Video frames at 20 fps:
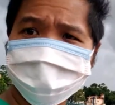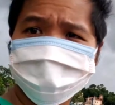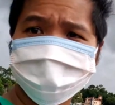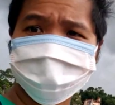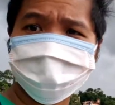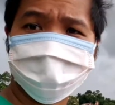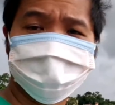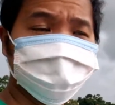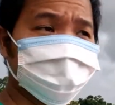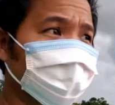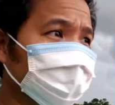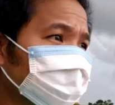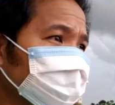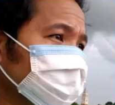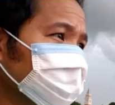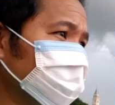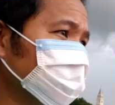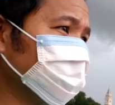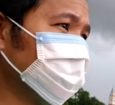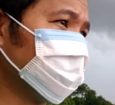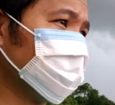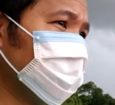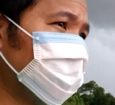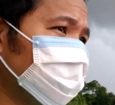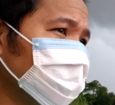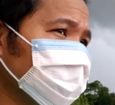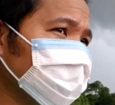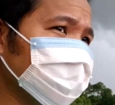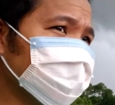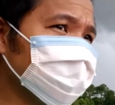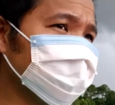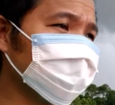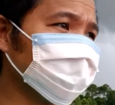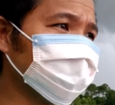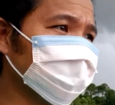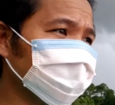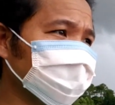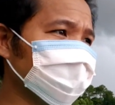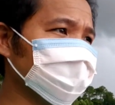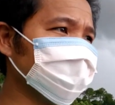A storm coming, so I want to get
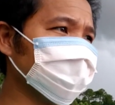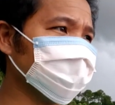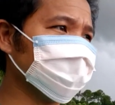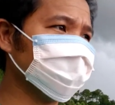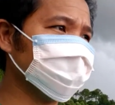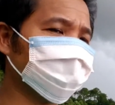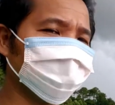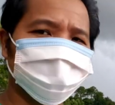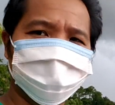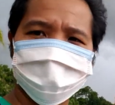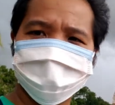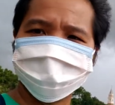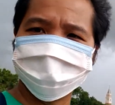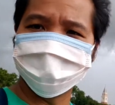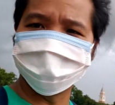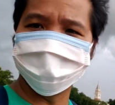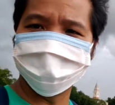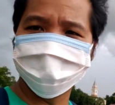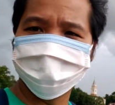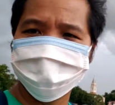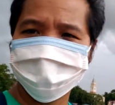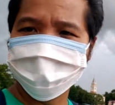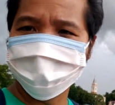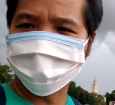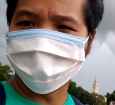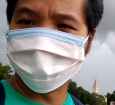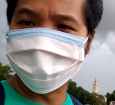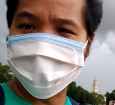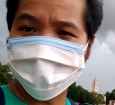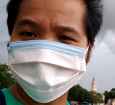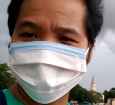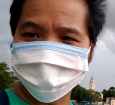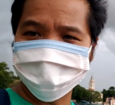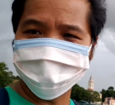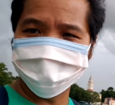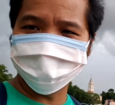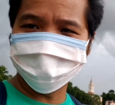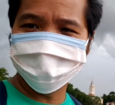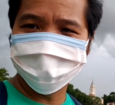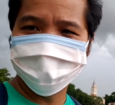near Norway maybe, or
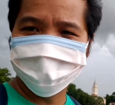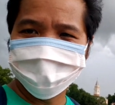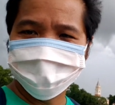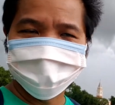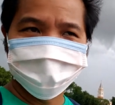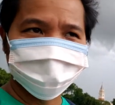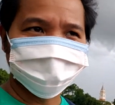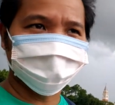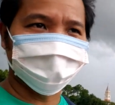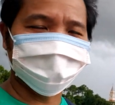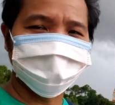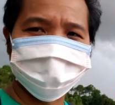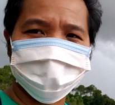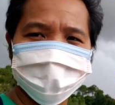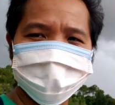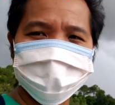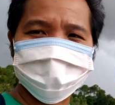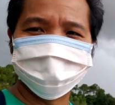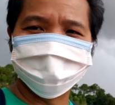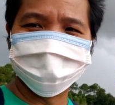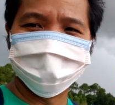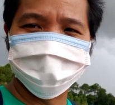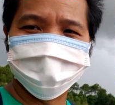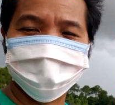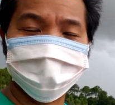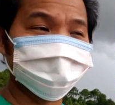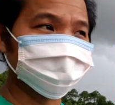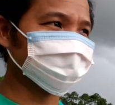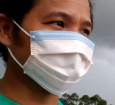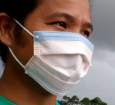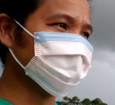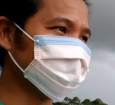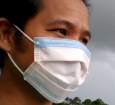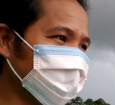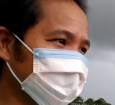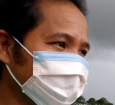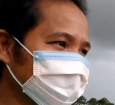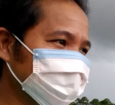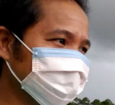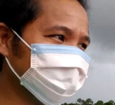Mexico, so I can hide out in there. Oh, starting to
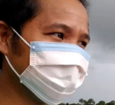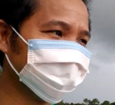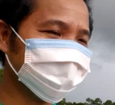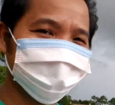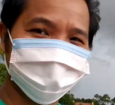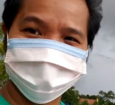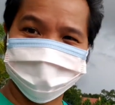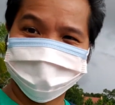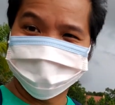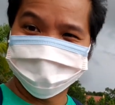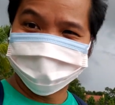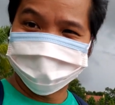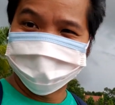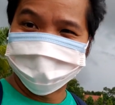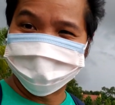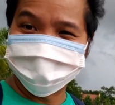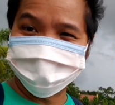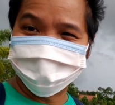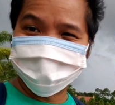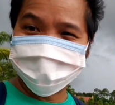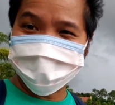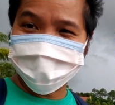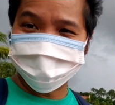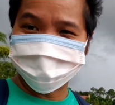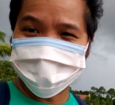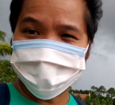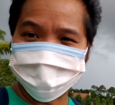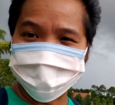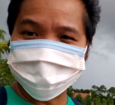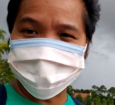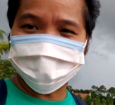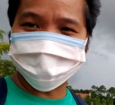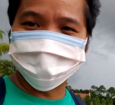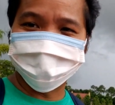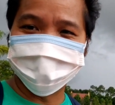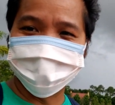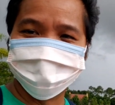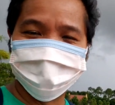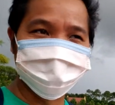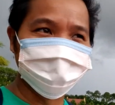rain. So yeah, probably
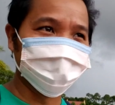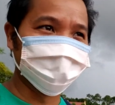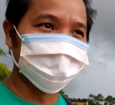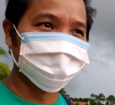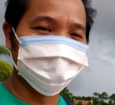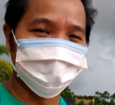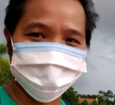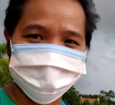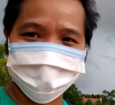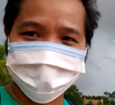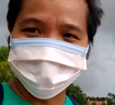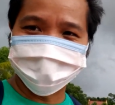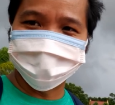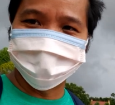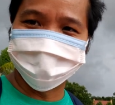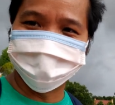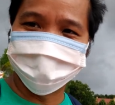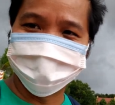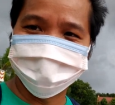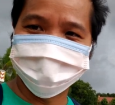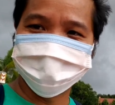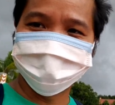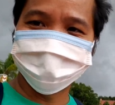Mexico might be a good place to hide out.